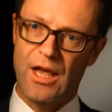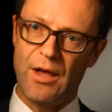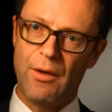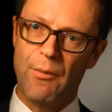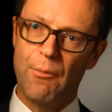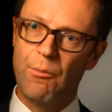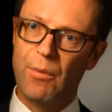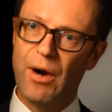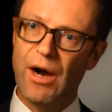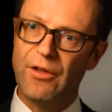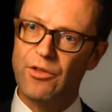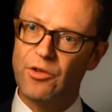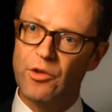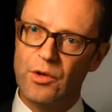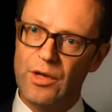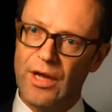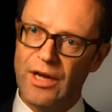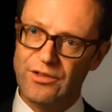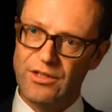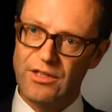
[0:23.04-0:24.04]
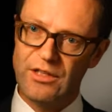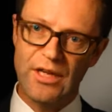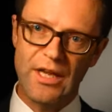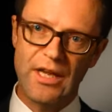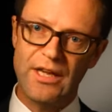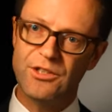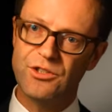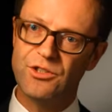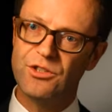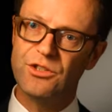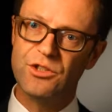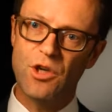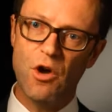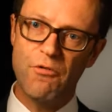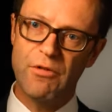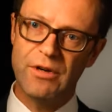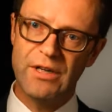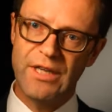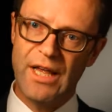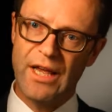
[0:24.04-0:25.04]
by the United Nations
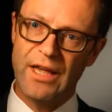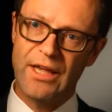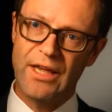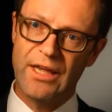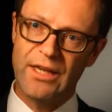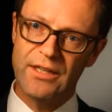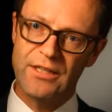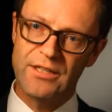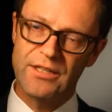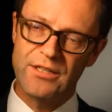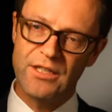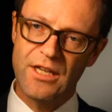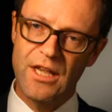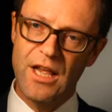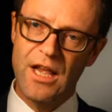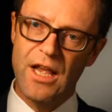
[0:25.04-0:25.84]
over decades.